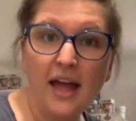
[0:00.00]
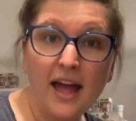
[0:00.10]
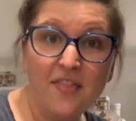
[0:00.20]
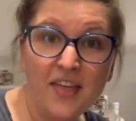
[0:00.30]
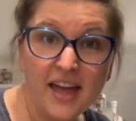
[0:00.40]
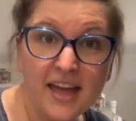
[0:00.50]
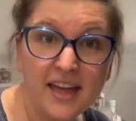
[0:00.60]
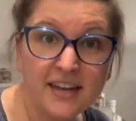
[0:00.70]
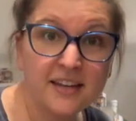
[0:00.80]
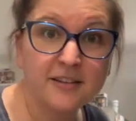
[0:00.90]
And
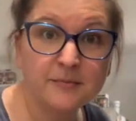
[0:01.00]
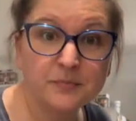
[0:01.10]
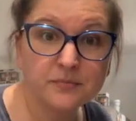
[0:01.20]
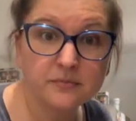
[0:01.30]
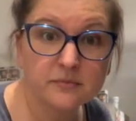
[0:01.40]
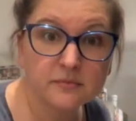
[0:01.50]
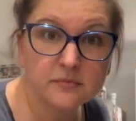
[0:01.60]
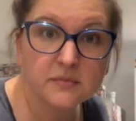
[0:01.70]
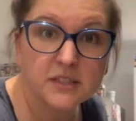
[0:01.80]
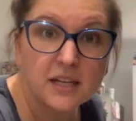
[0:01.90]
then
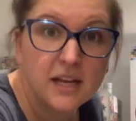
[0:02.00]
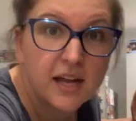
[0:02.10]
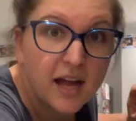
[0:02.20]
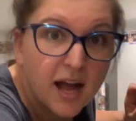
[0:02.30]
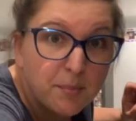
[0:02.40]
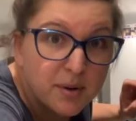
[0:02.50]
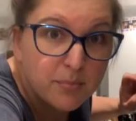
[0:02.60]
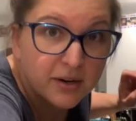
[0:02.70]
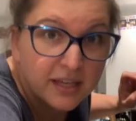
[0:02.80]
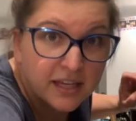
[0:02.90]
I'm gonna
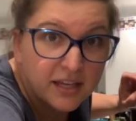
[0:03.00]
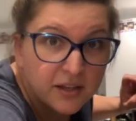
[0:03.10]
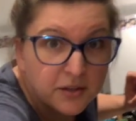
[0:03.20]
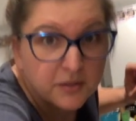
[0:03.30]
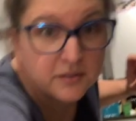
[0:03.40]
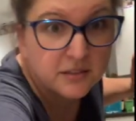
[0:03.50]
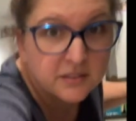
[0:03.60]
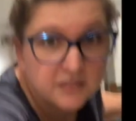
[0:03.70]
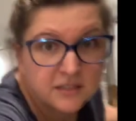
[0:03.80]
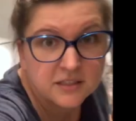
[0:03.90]
bring you
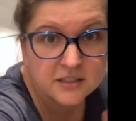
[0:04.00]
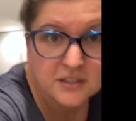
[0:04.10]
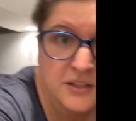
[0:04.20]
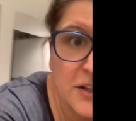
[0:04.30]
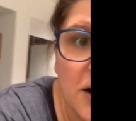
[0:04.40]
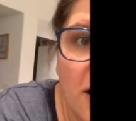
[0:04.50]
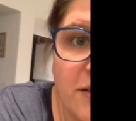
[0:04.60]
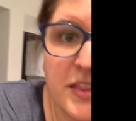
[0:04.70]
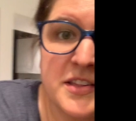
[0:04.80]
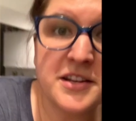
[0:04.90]
over
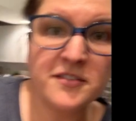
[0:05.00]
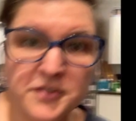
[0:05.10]
to the stove